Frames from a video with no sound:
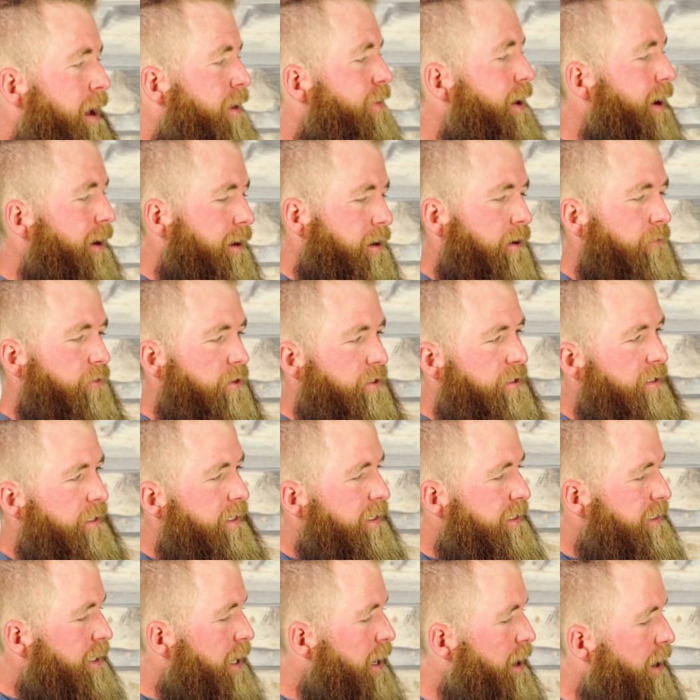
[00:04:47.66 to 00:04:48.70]
And that covers
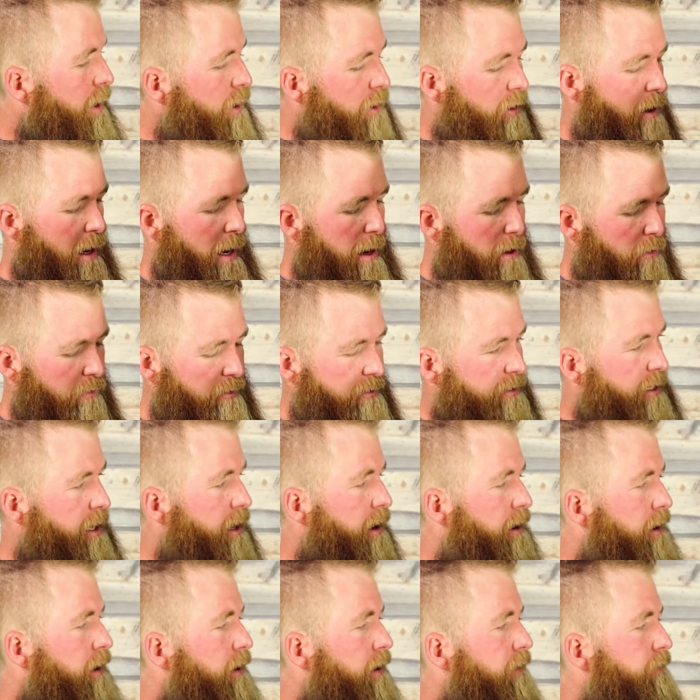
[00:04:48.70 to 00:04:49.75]
the entire
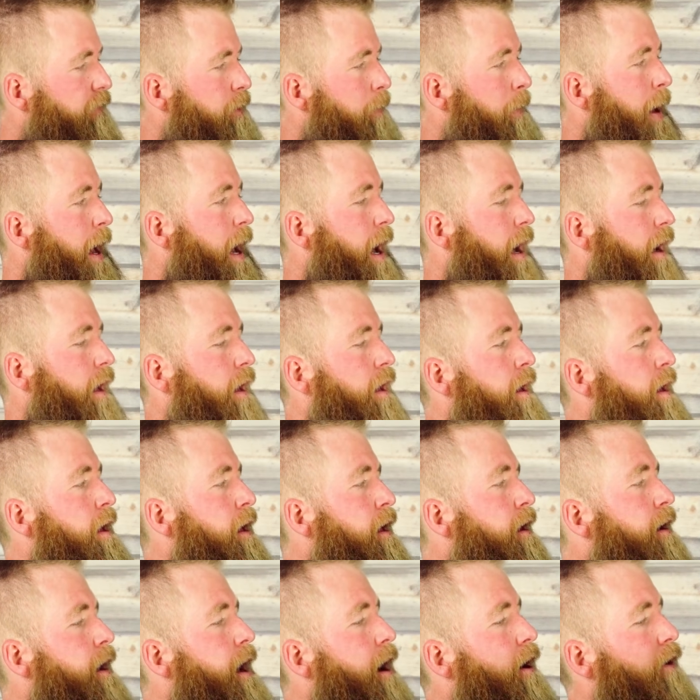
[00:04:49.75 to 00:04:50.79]
outside of the pack.
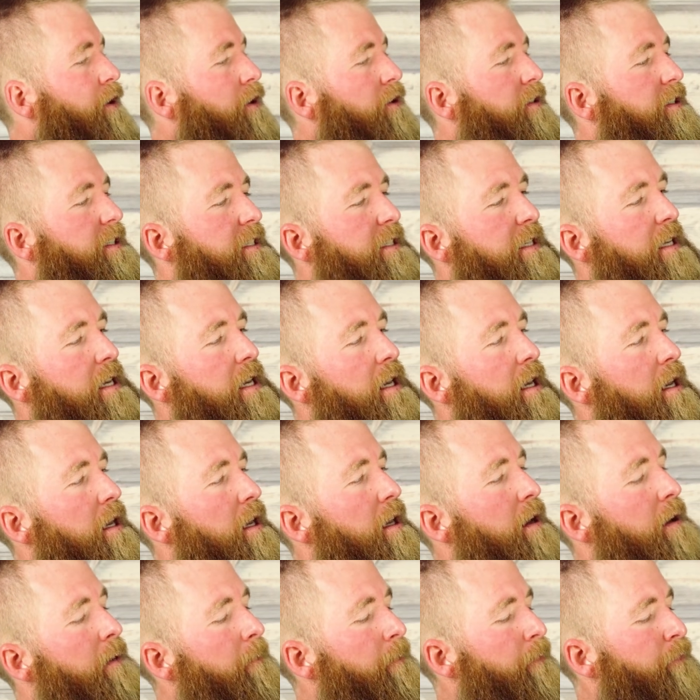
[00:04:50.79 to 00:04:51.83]
Now you'll
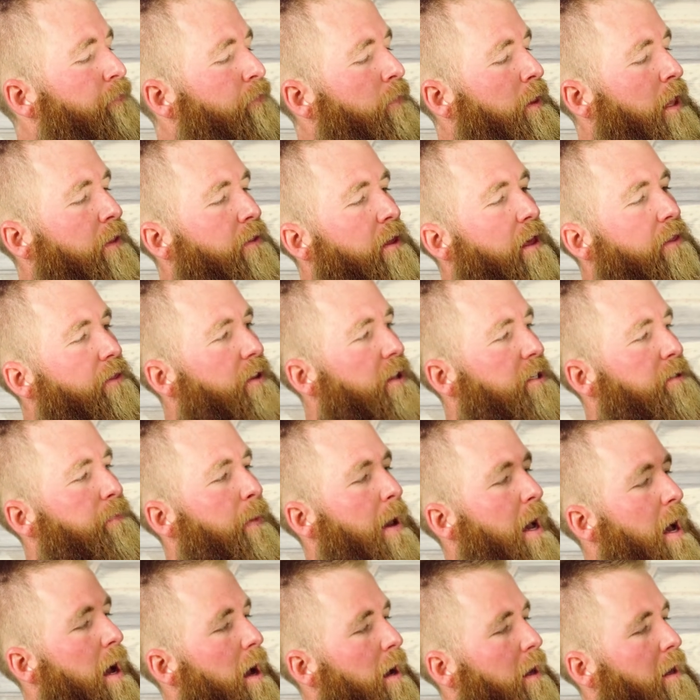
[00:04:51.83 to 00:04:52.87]
see that this
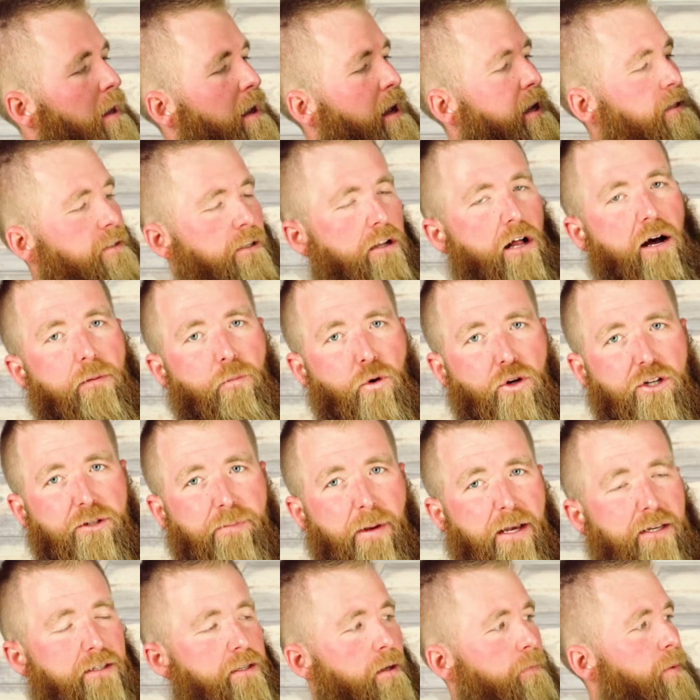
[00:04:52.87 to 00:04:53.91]
pack has a lot more
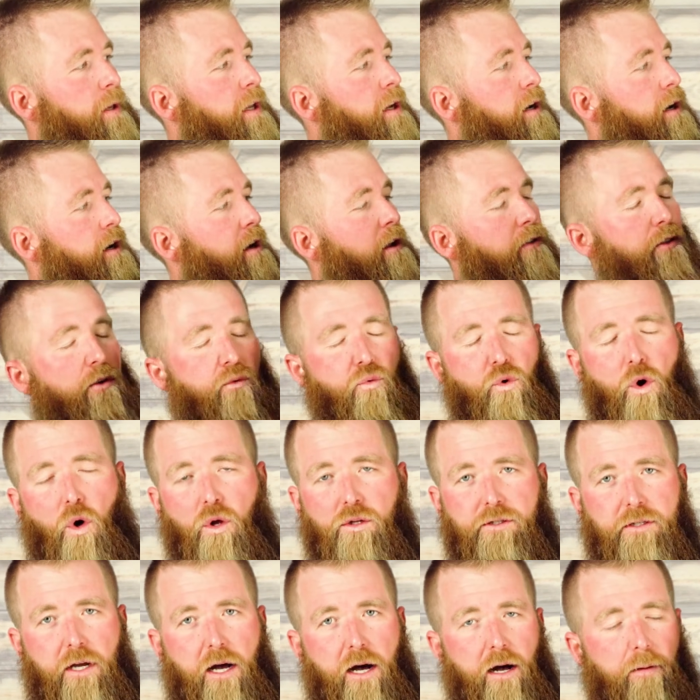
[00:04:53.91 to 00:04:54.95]
space up here in the
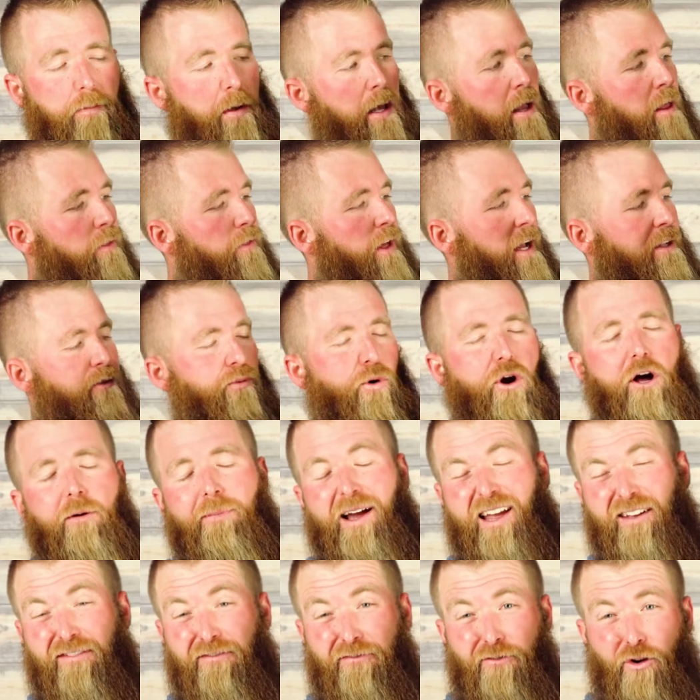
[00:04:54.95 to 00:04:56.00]
roll top. That's where all
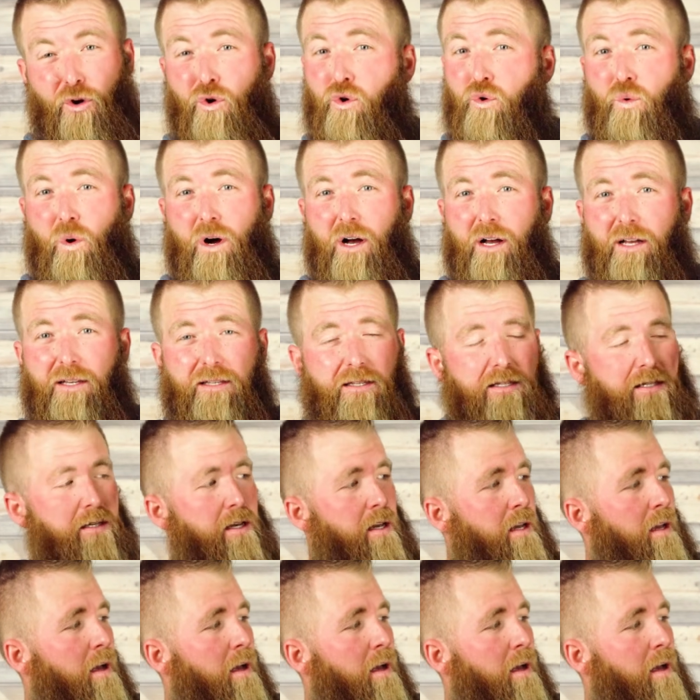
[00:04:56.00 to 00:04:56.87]
my food was.